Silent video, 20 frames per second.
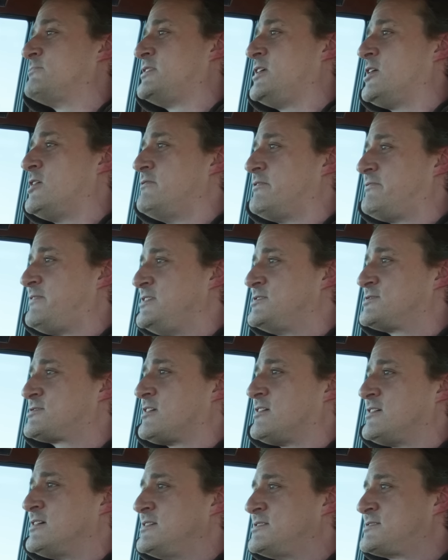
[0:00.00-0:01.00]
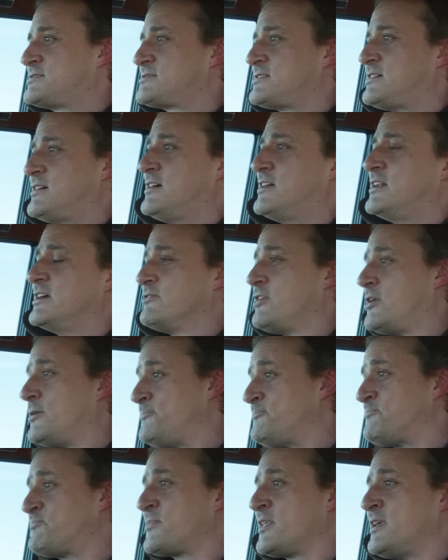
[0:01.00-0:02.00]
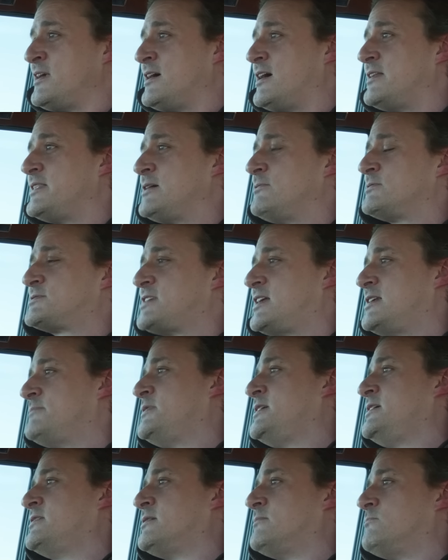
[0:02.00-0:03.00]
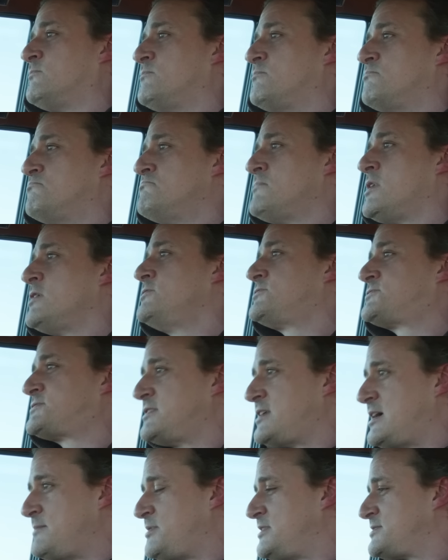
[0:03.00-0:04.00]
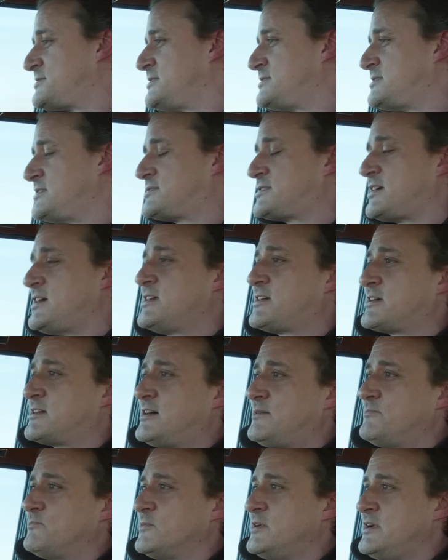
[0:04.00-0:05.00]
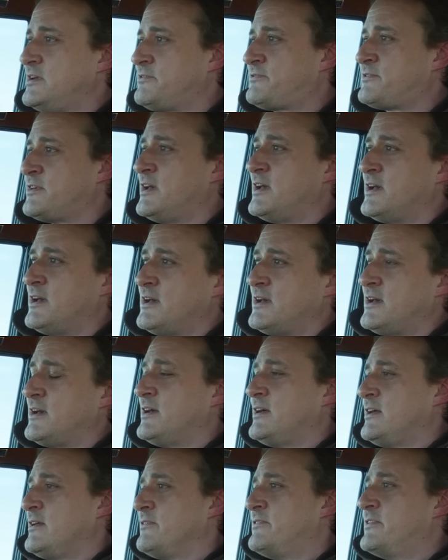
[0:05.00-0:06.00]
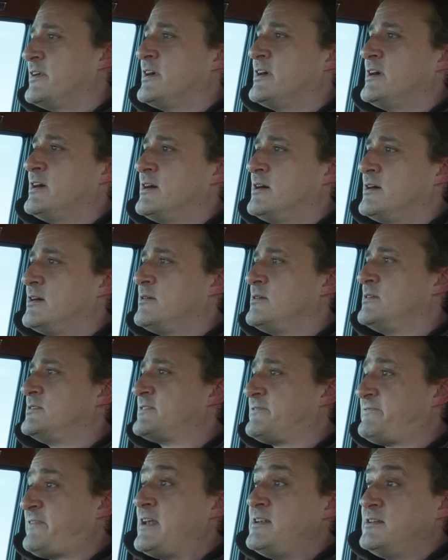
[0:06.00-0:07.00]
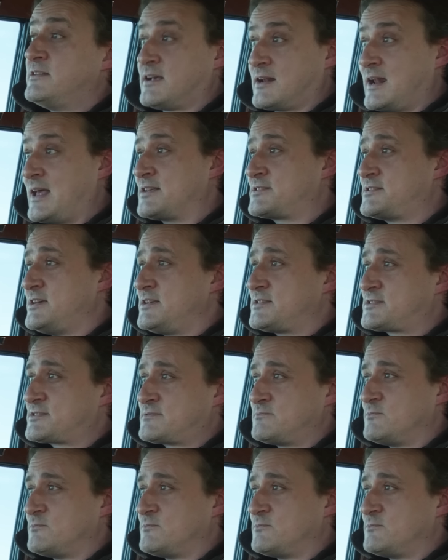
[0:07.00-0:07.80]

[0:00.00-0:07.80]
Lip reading: with the Overfinch guys earlier on, and they were telling me that most of their business is taken up with the Defender Classics,